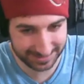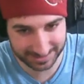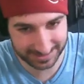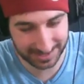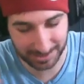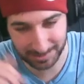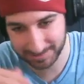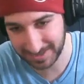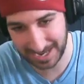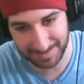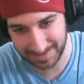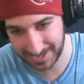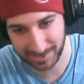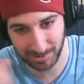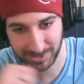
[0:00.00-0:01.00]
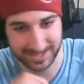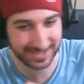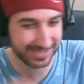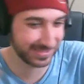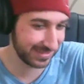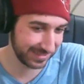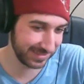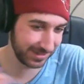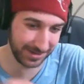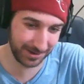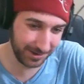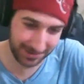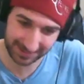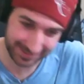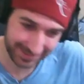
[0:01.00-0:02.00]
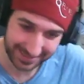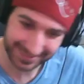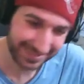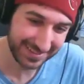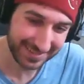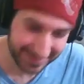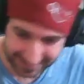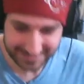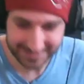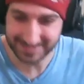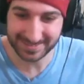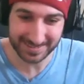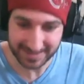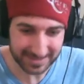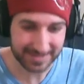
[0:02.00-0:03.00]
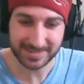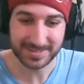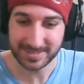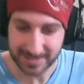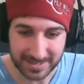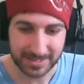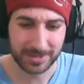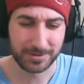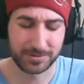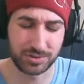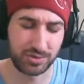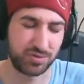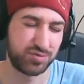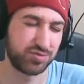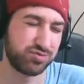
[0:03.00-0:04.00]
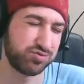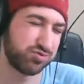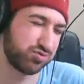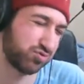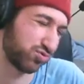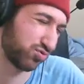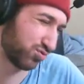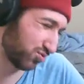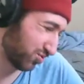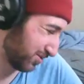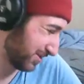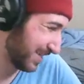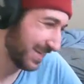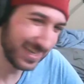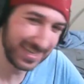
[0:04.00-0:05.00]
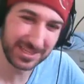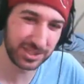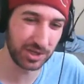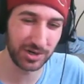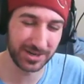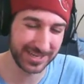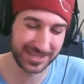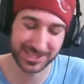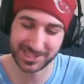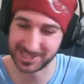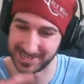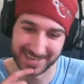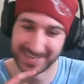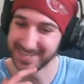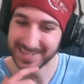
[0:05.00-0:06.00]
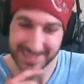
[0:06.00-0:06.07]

You know, I'm not going to this. Continue. I gave her that big bang attack. Like I'm trying to Dirty as shit.